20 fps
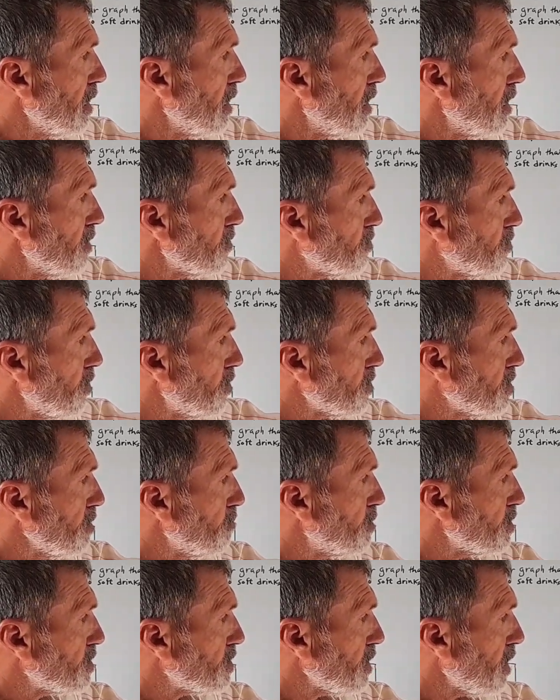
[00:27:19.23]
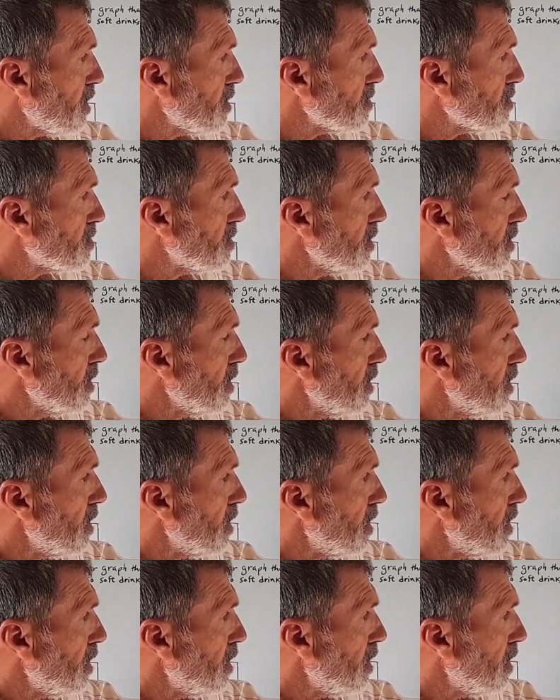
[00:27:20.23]
30%,
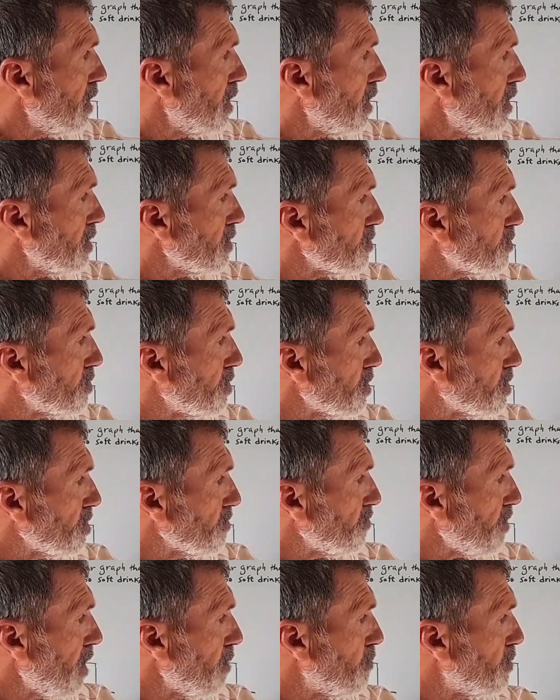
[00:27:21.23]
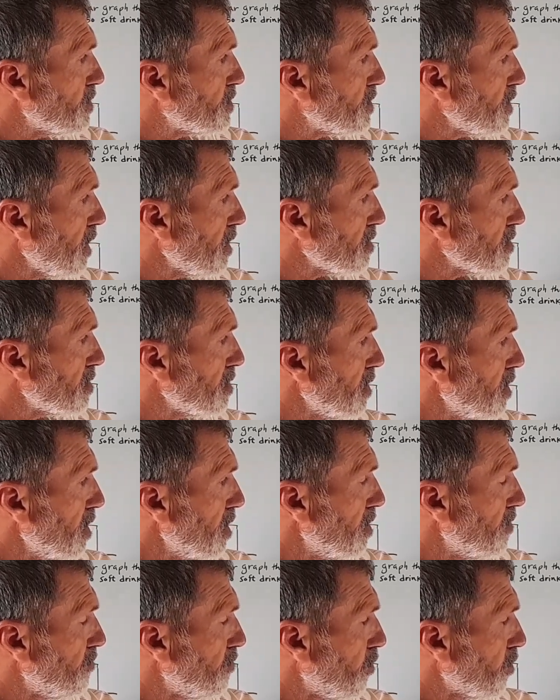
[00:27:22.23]
35%,
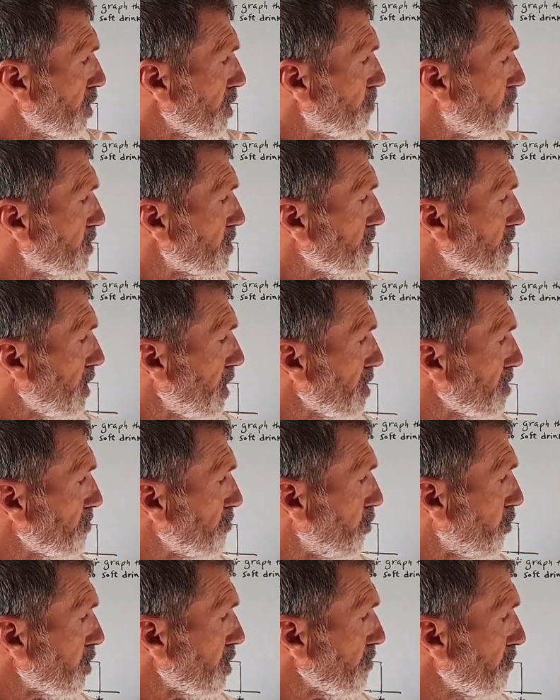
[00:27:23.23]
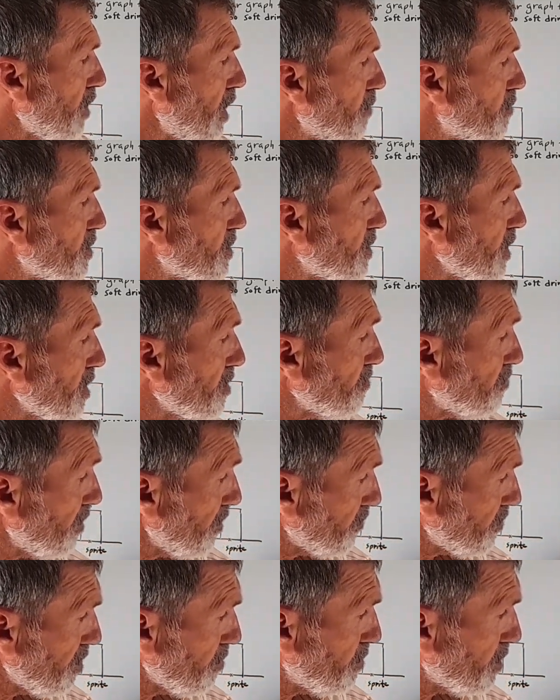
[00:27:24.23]
40%, 45%,
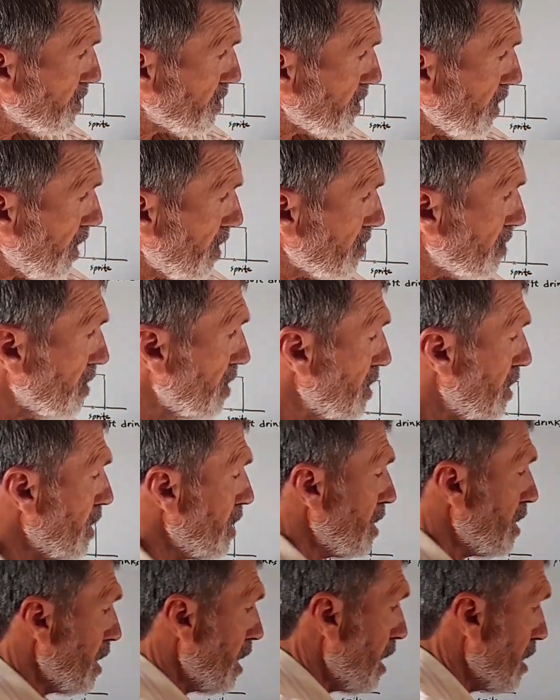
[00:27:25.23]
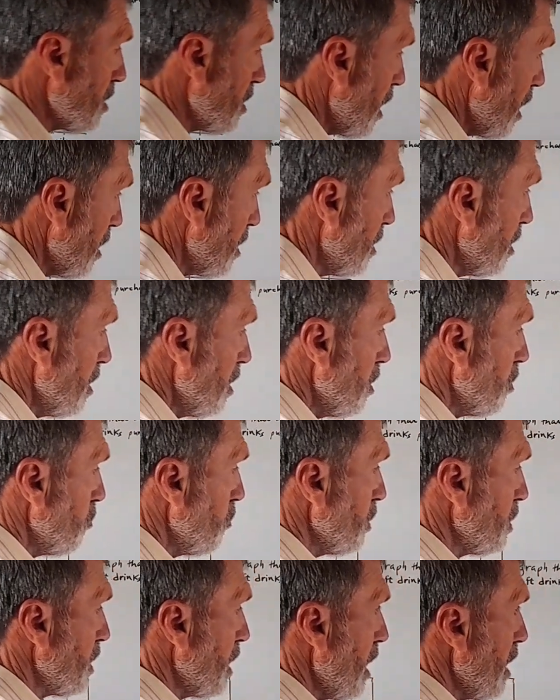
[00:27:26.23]
50%, and then
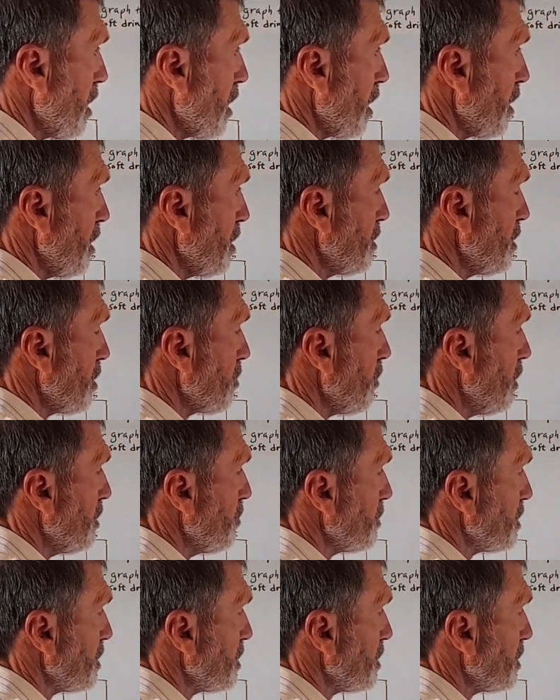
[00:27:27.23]
we take another one,